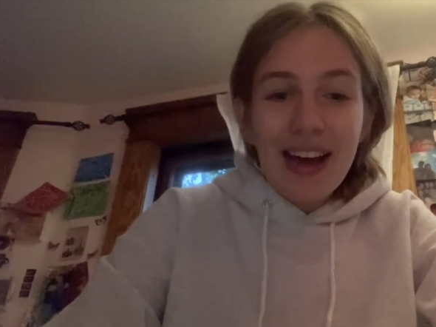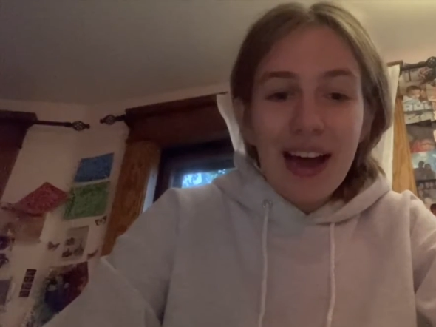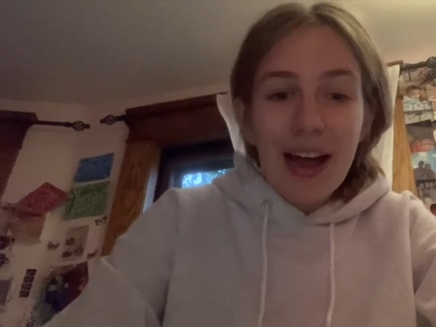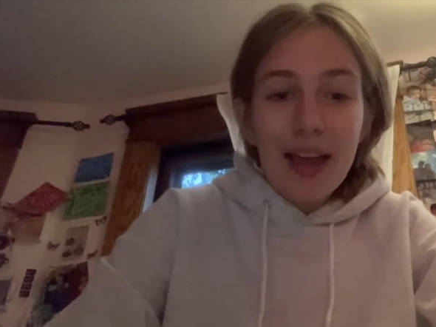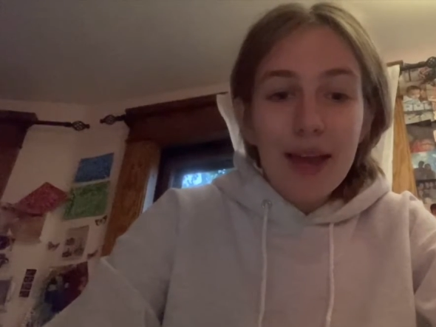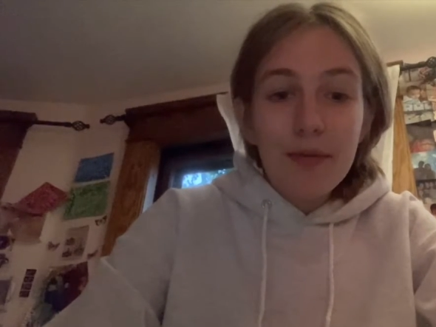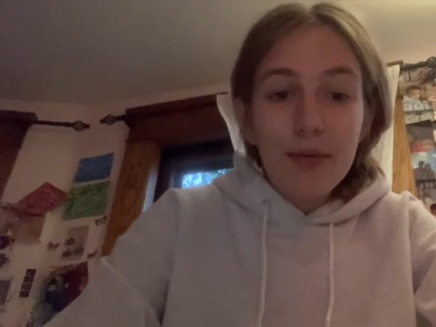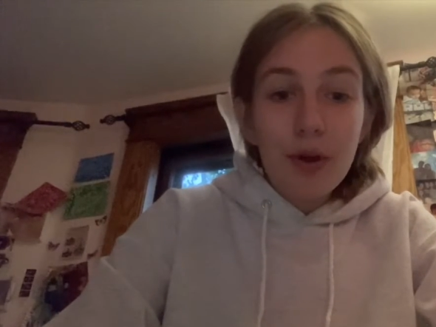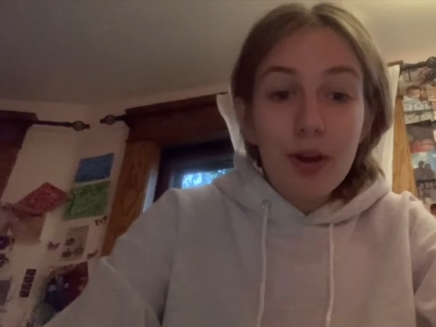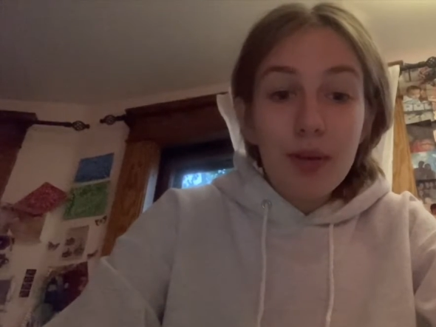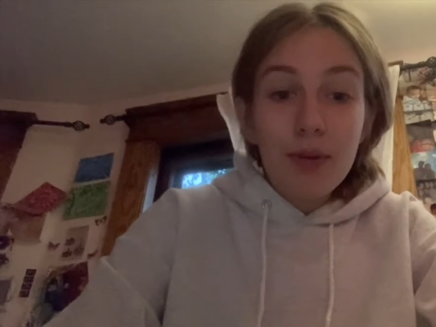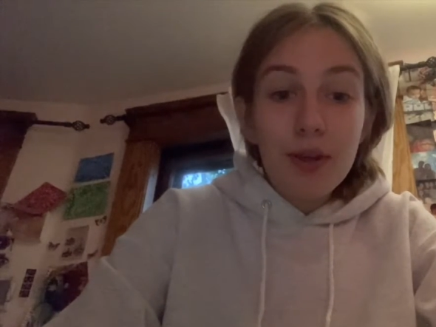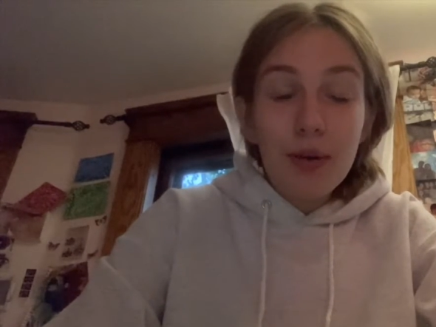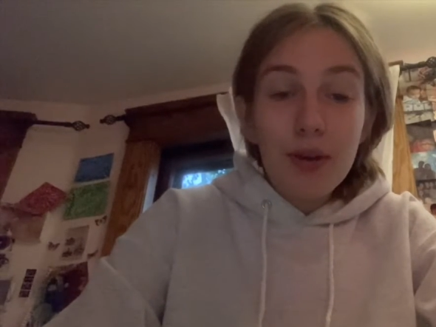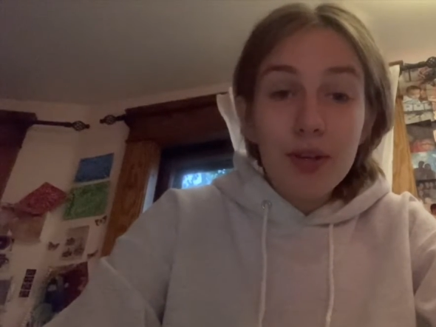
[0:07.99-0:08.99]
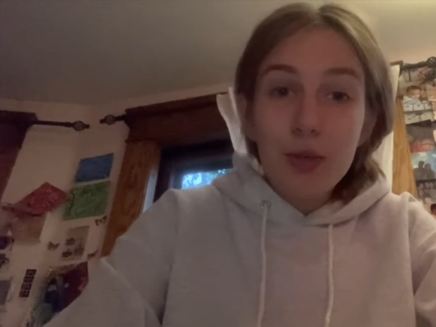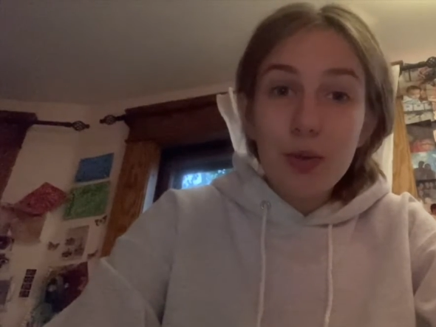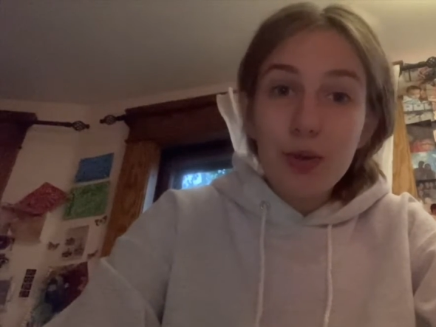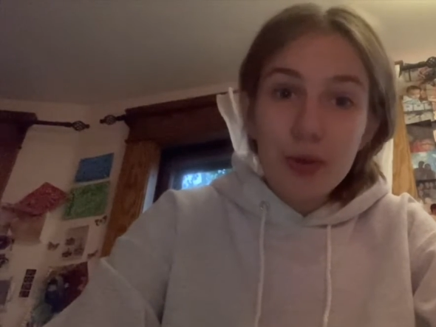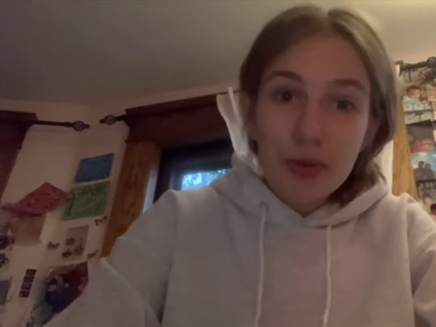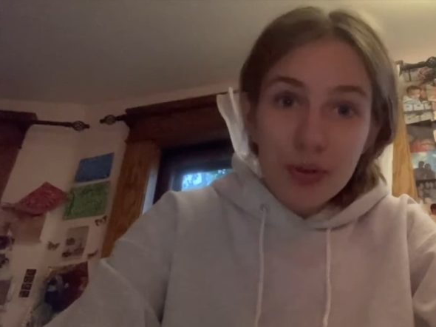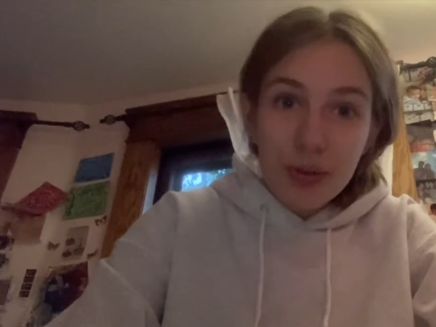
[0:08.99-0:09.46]
I am going to be going
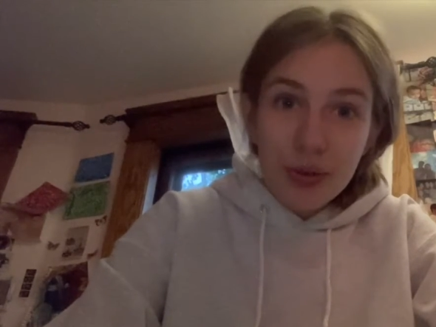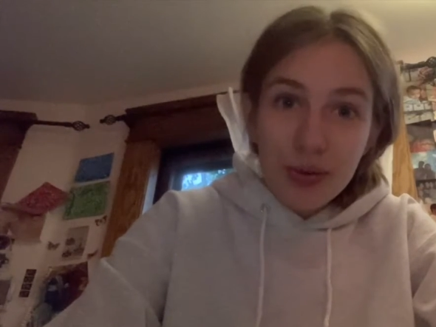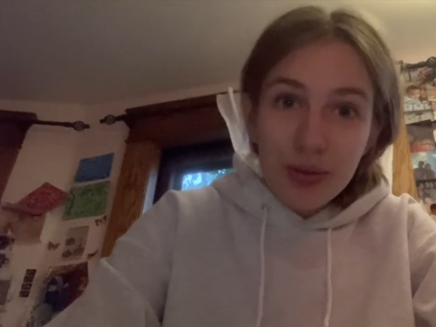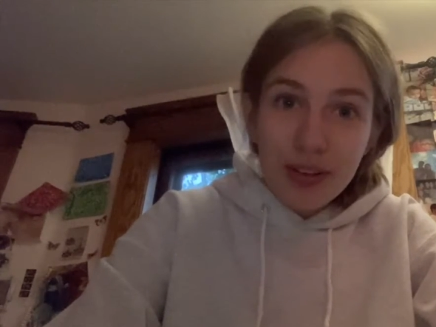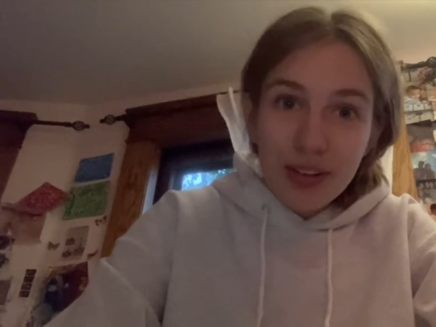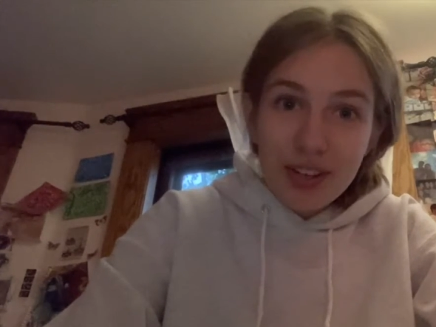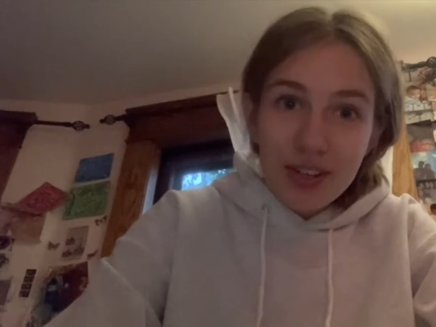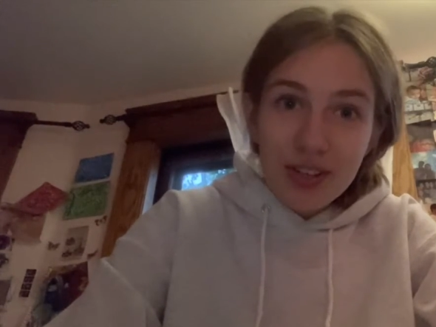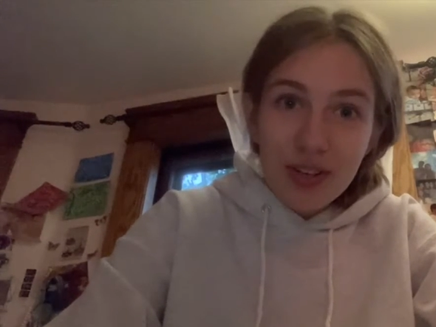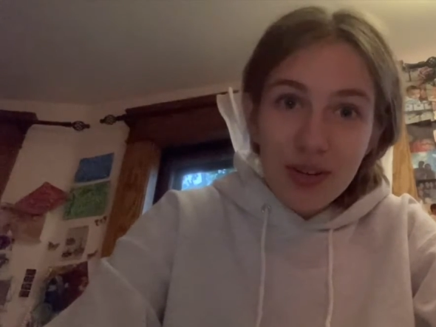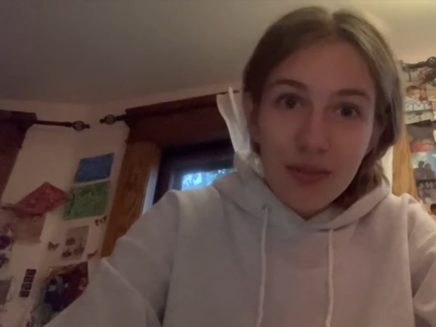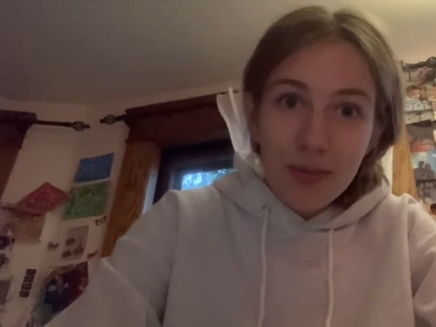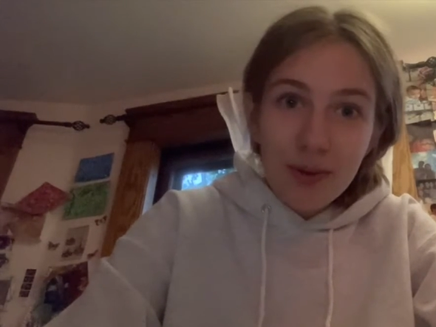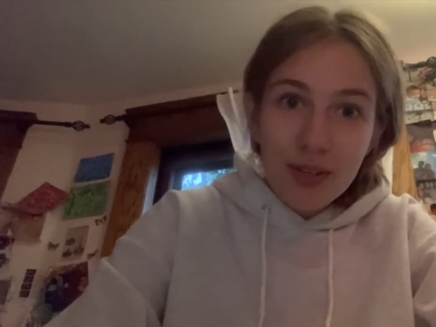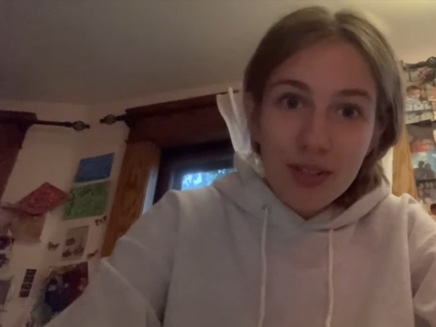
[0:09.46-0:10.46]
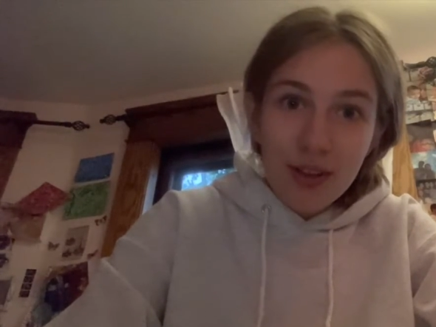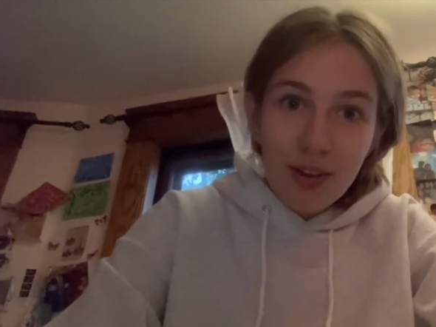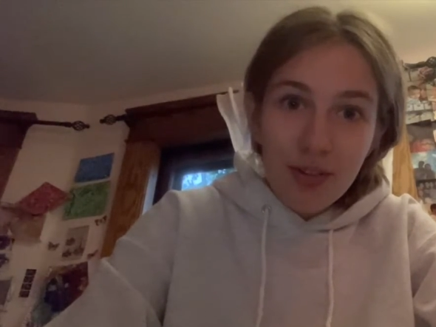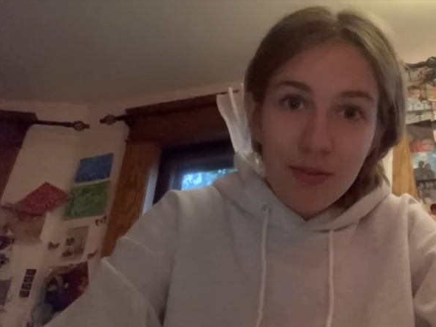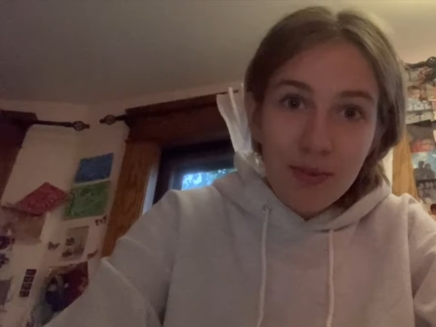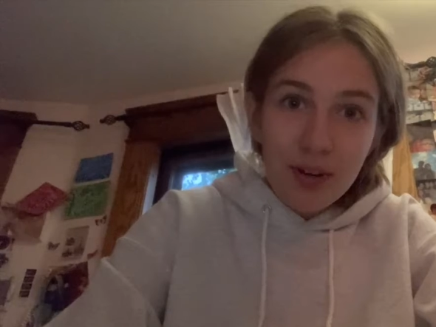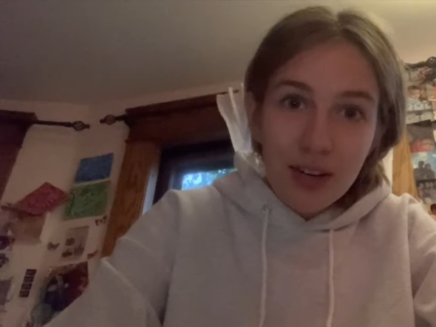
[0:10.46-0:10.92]
to new school next year for my
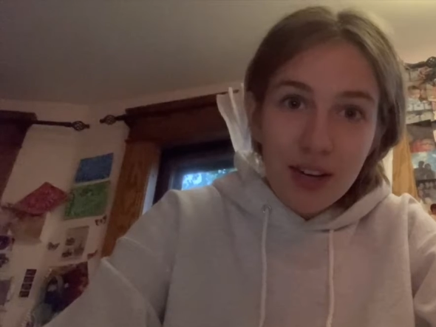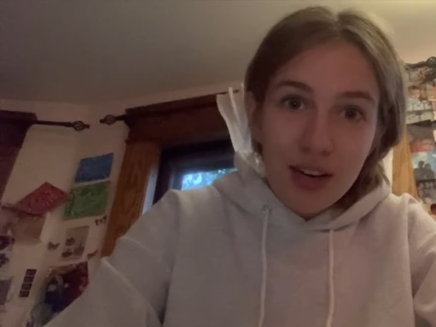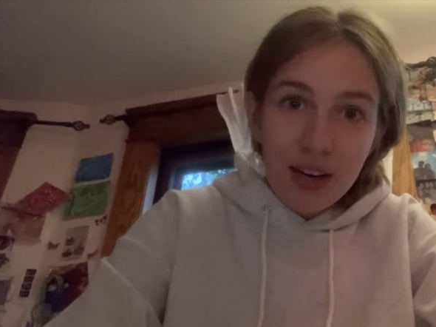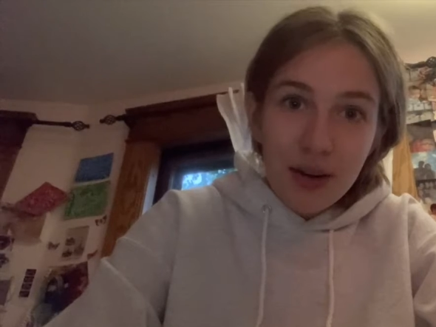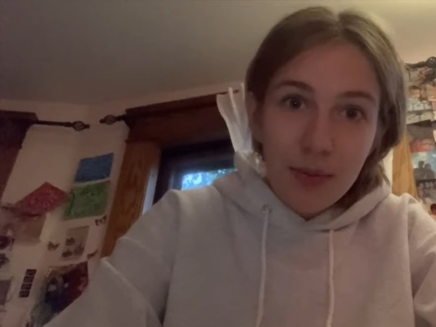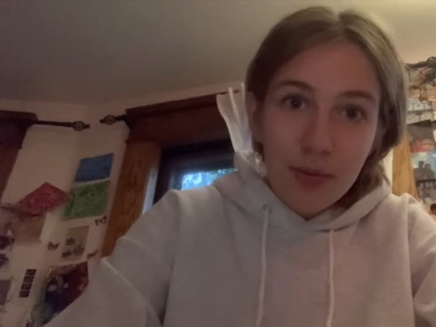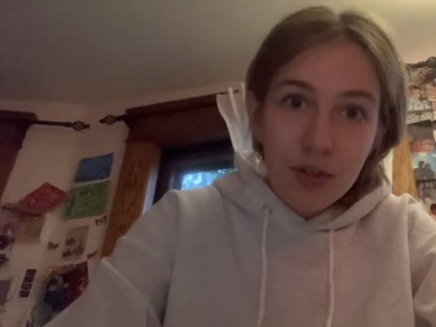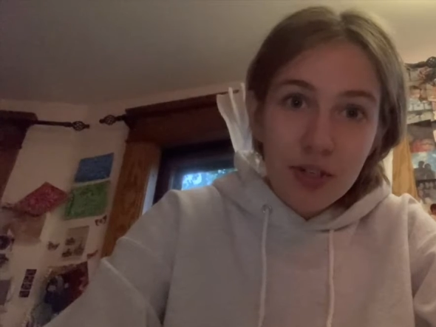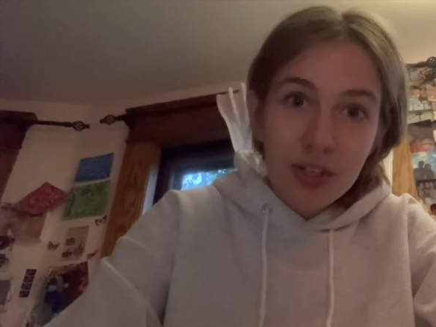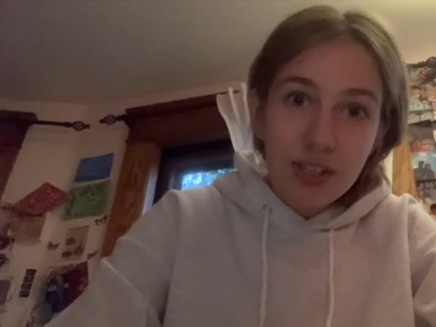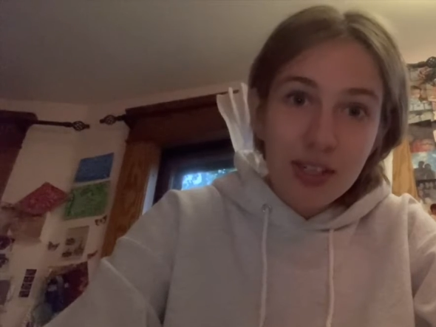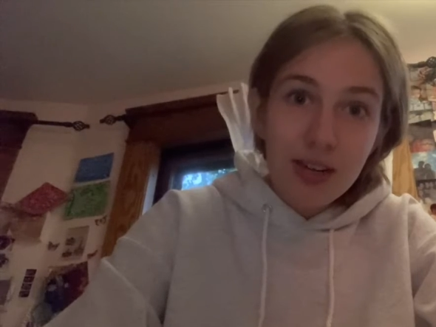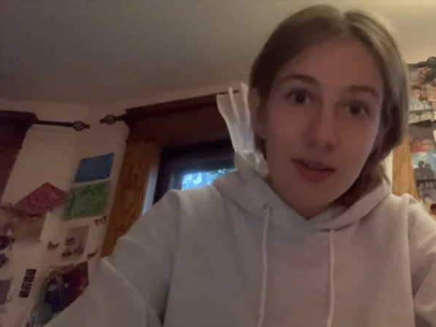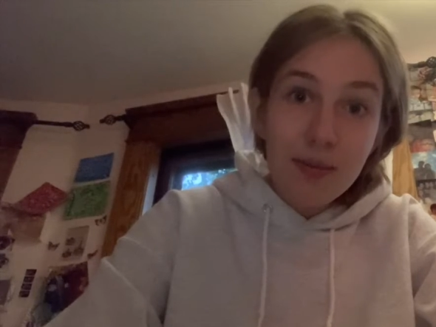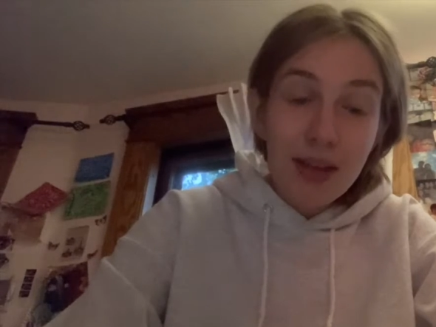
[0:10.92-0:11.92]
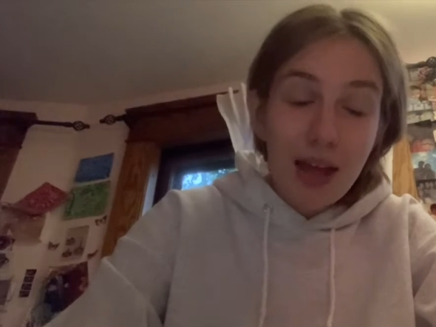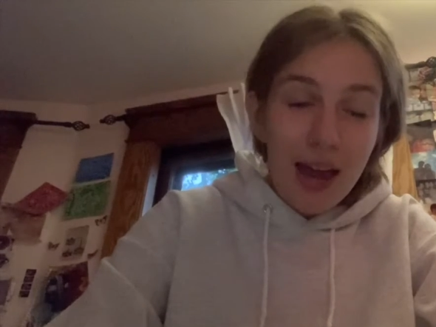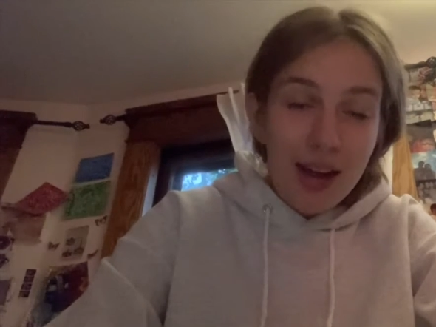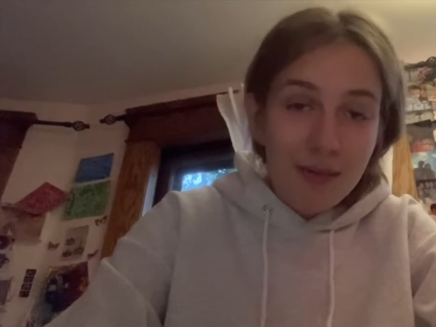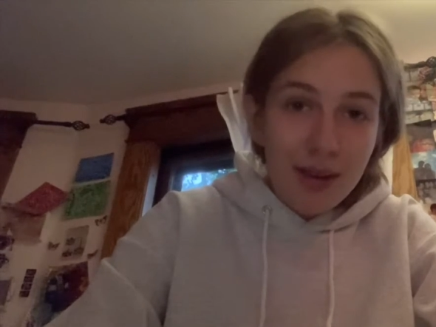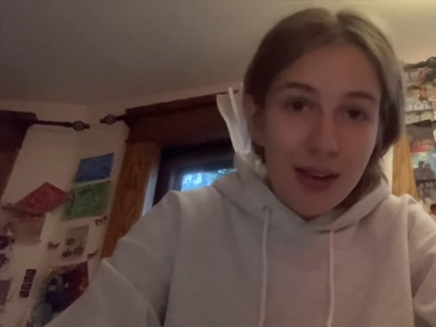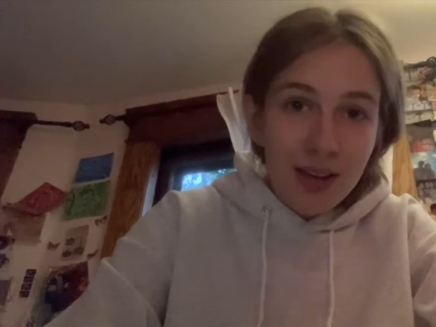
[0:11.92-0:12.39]
sophomore year, which is going to be
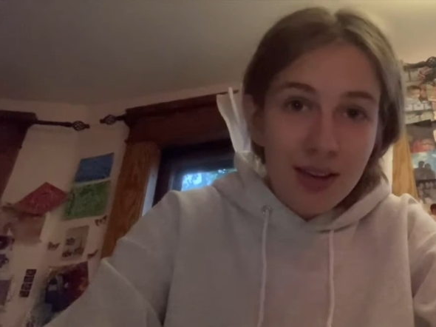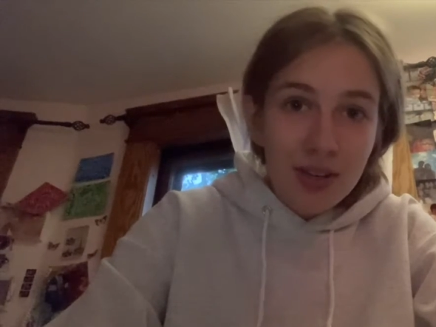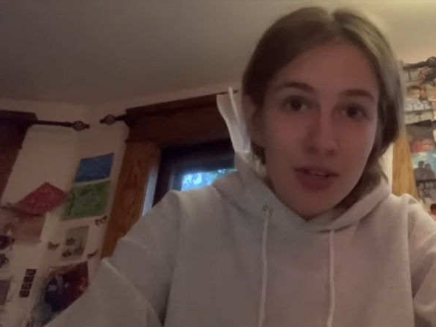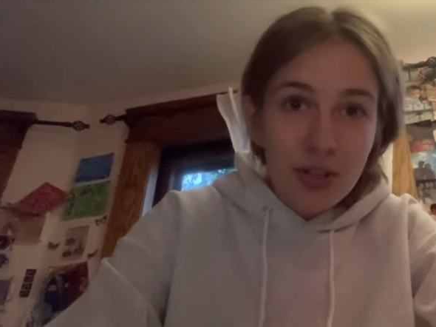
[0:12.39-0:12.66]
NMH.